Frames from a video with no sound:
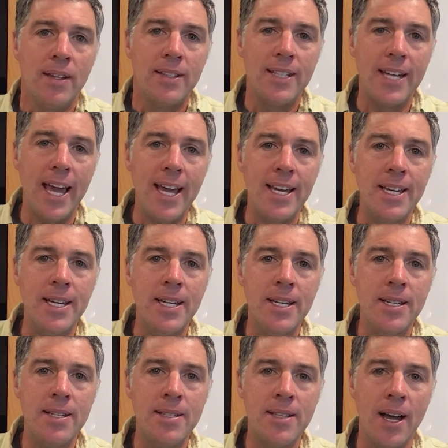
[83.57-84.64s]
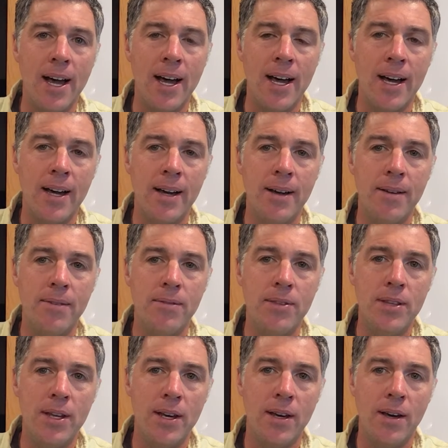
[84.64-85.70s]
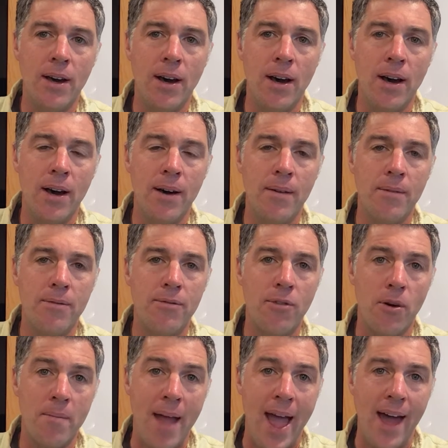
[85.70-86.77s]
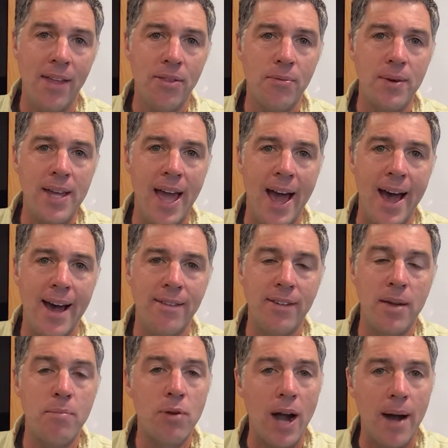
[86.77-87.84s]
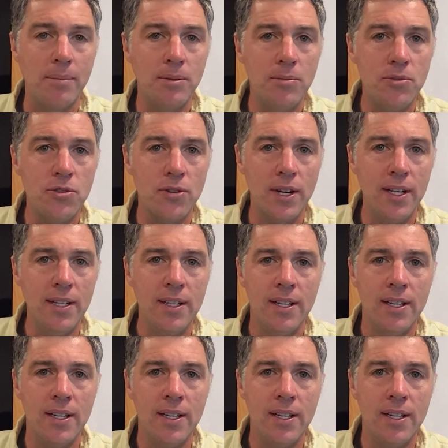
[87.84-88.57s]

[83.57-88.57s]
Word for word: Today is uh, the uh, for math, we have a problem string.